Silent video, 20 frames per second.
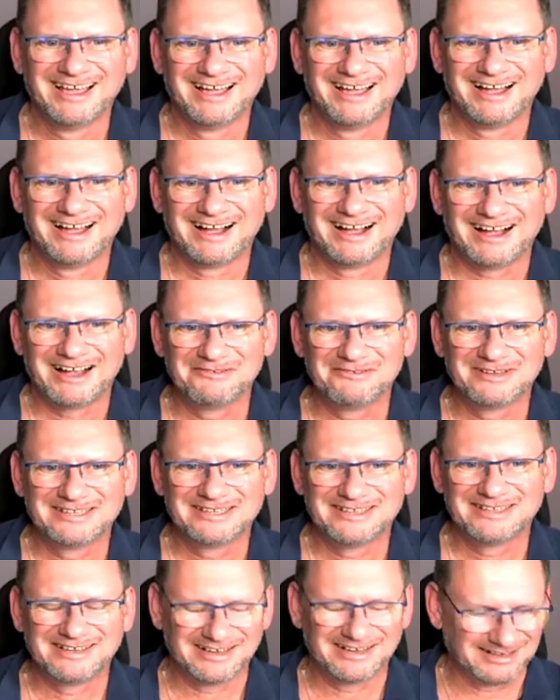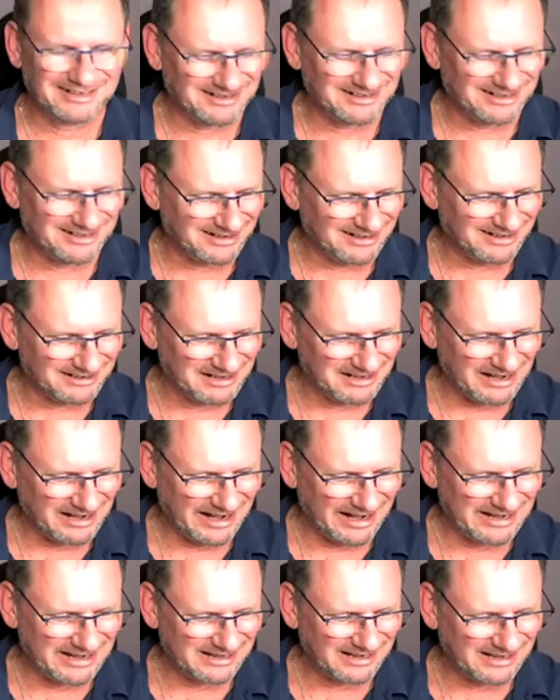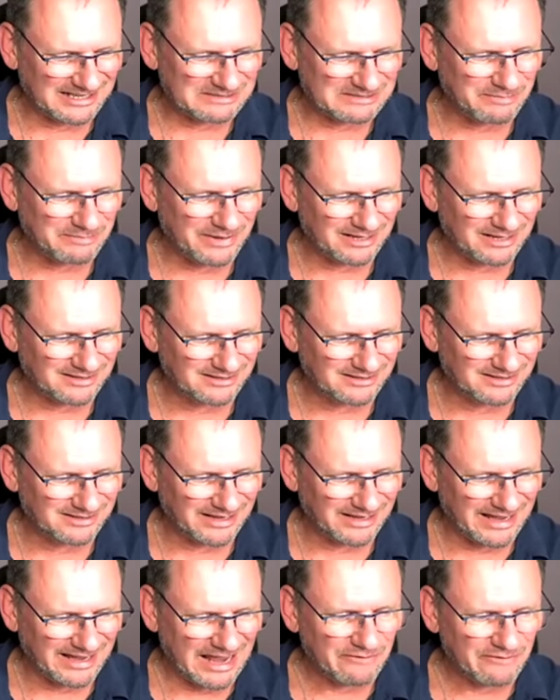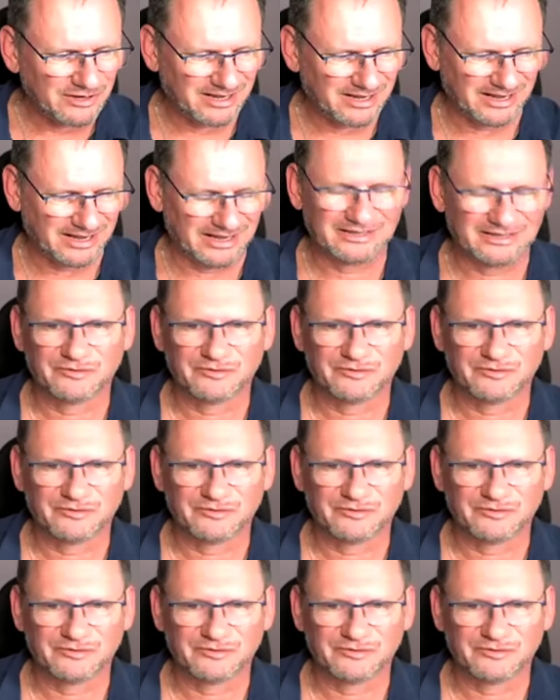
I mean, I expected every kind of